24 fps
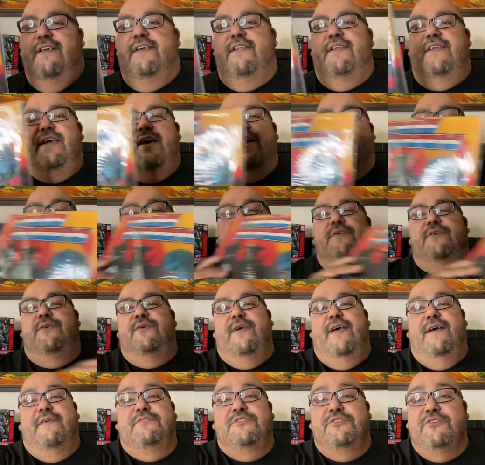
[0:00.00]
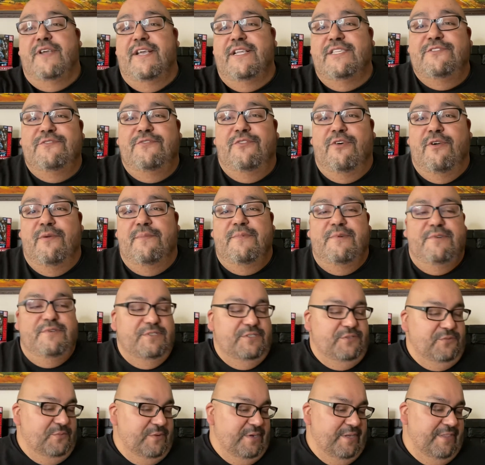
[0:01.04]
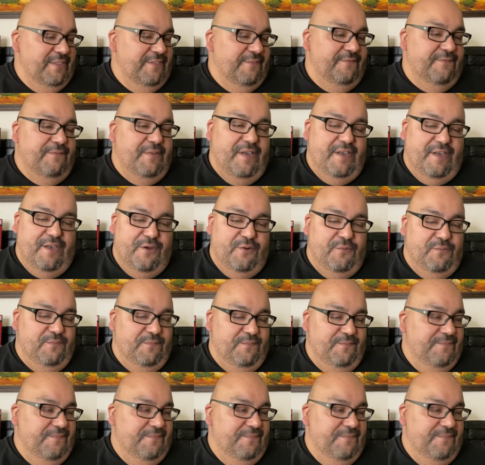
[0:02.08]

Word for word: Now, you have Transformers with uh,